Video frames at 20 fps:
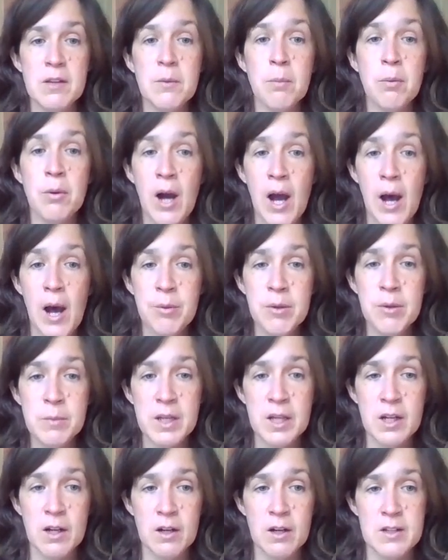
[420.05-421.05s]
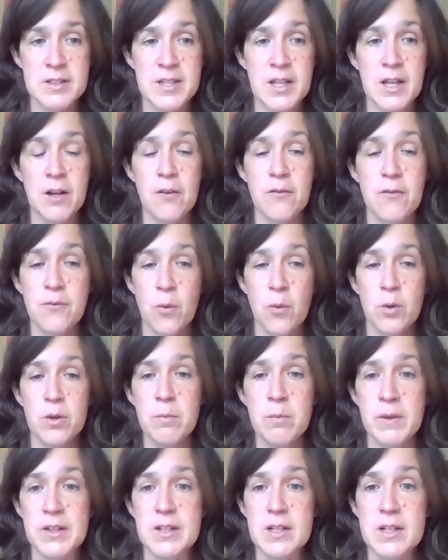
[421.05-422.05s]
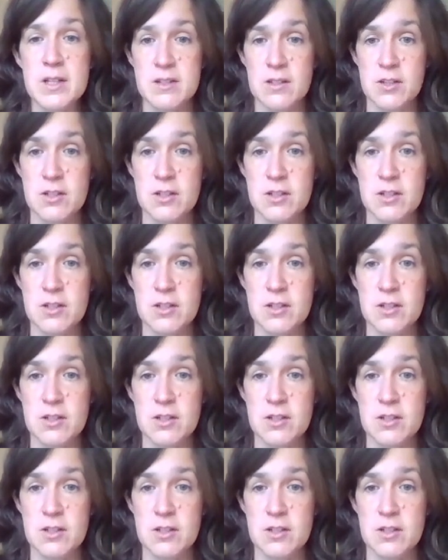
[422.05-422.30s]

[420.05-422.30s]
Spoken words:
the problem here is that affordability is